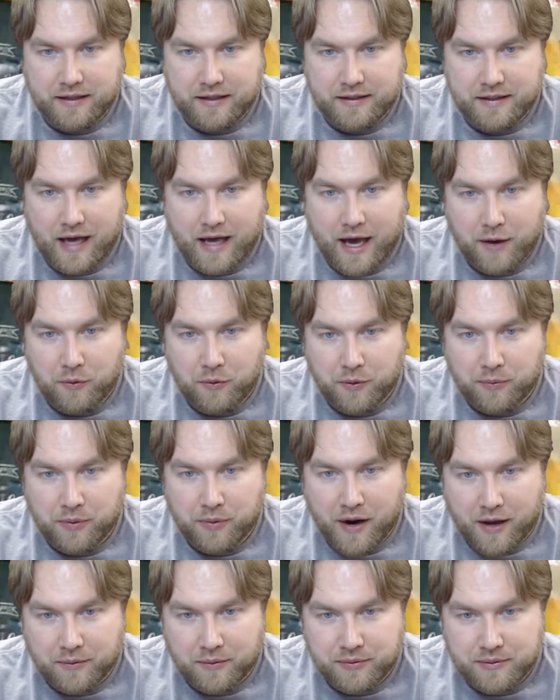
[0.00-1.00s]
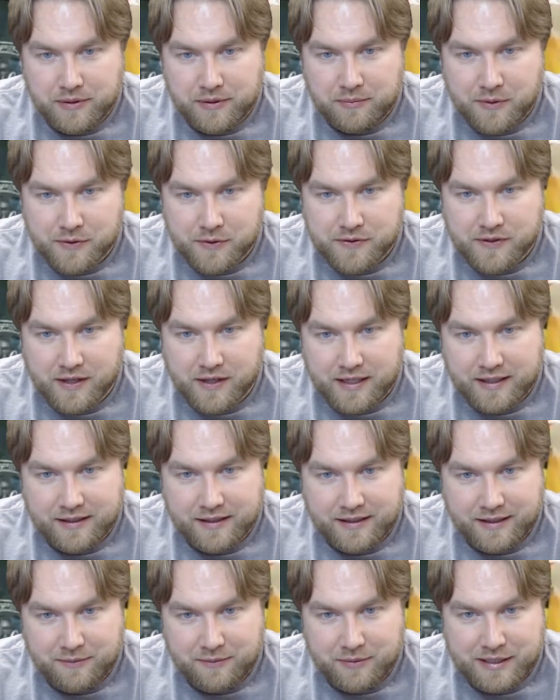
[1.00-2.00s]
will probably most
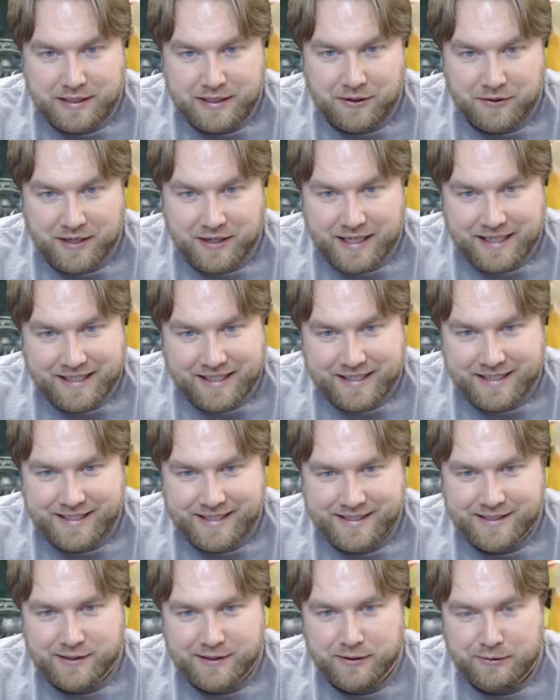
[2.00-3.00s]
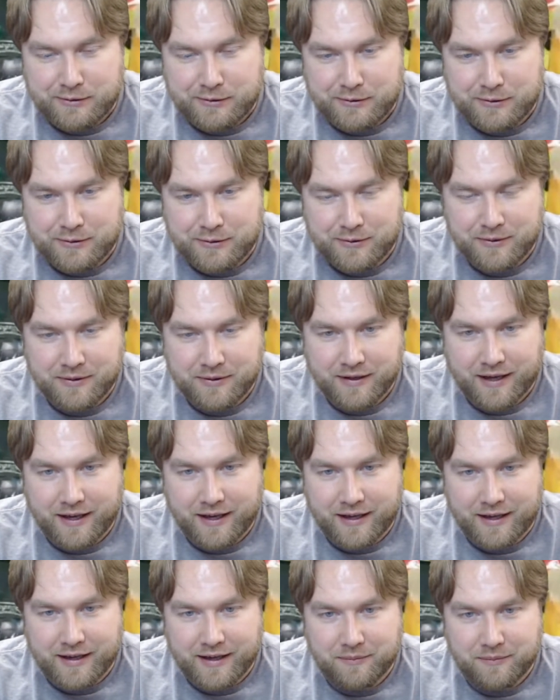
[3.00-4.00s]
likely be donating these to
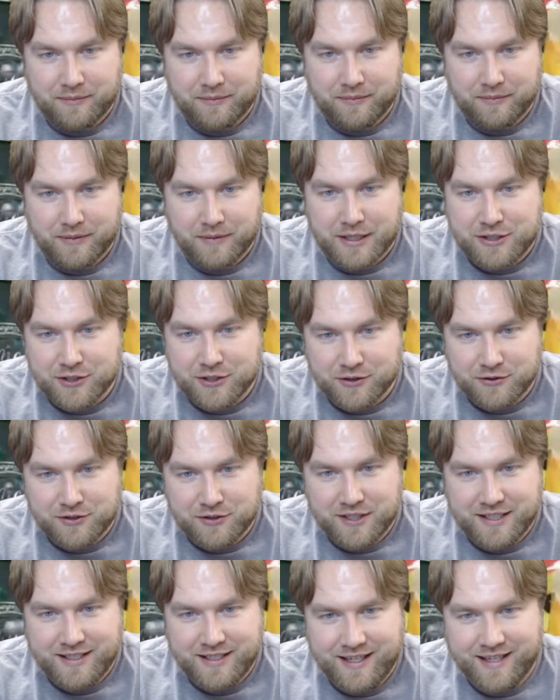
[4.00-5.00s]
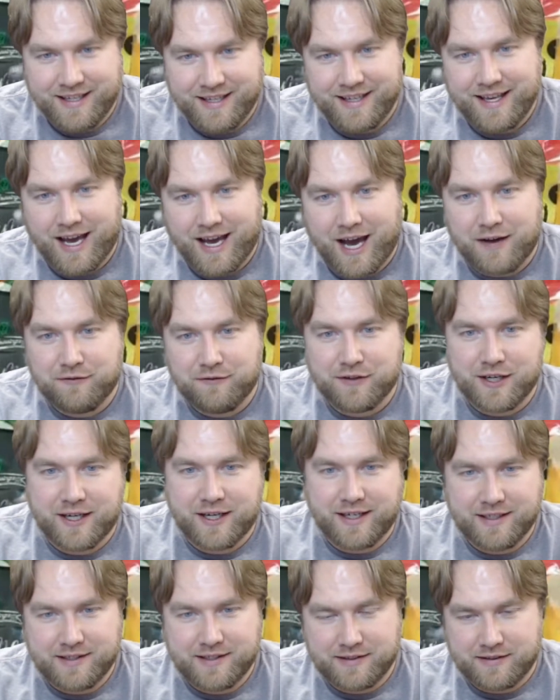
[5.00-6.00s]
my children
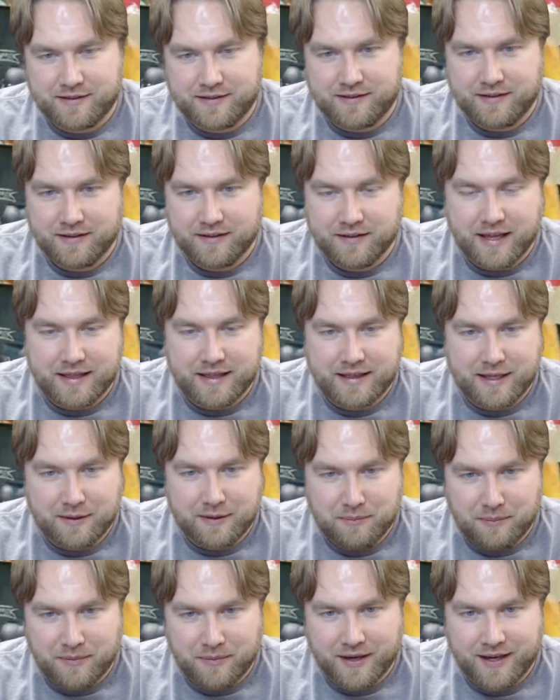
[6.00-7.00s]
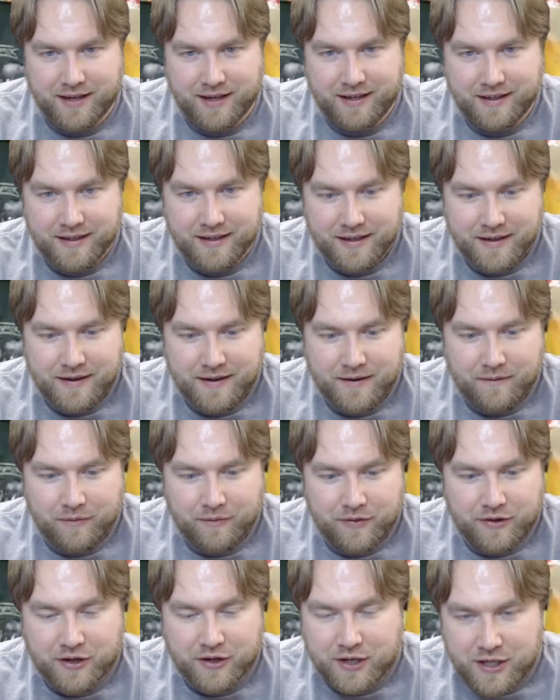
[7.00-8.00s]
after. Let them,
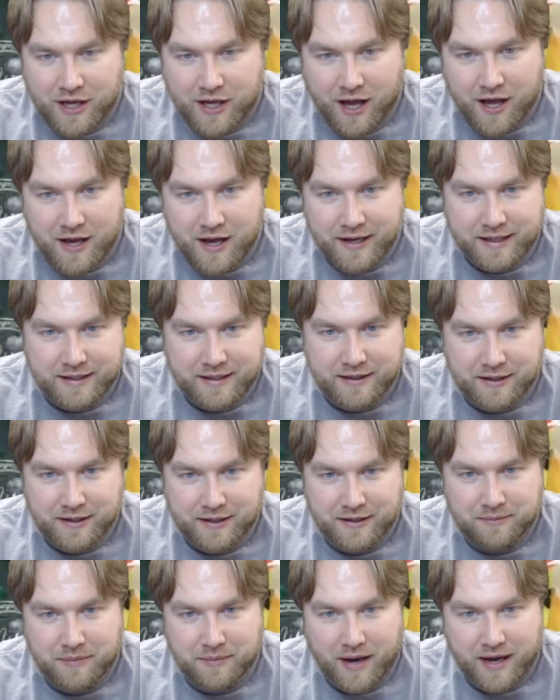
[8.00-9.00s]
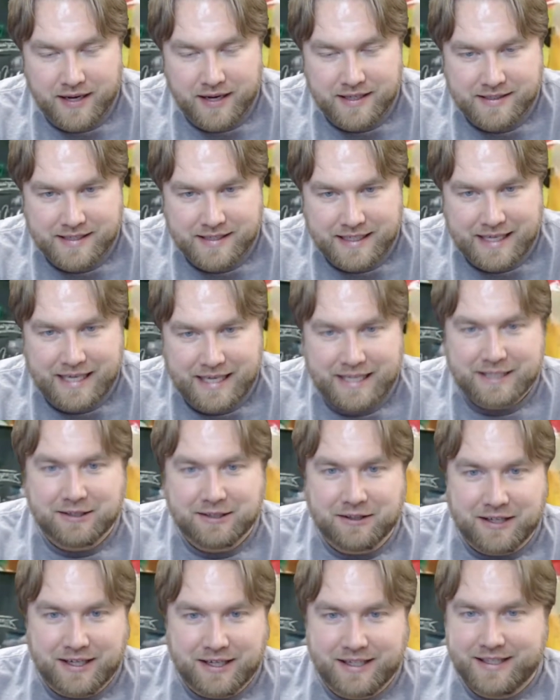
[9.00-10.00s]
they're young and their bodies can
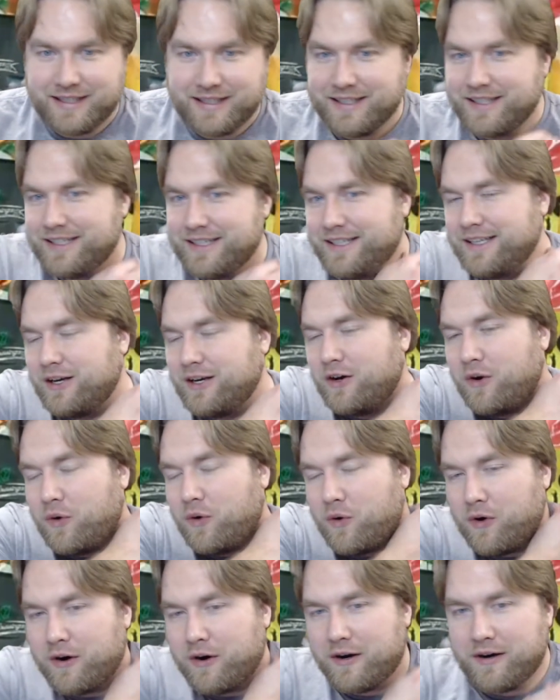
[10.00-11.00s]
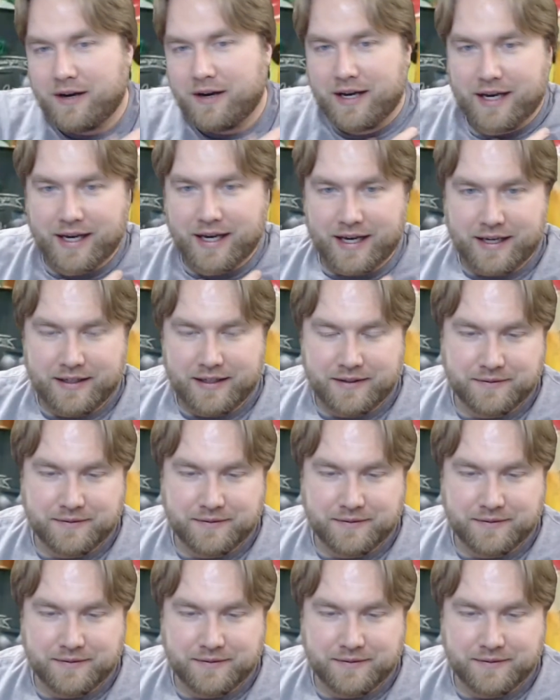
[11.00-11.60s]
handle it. Or, I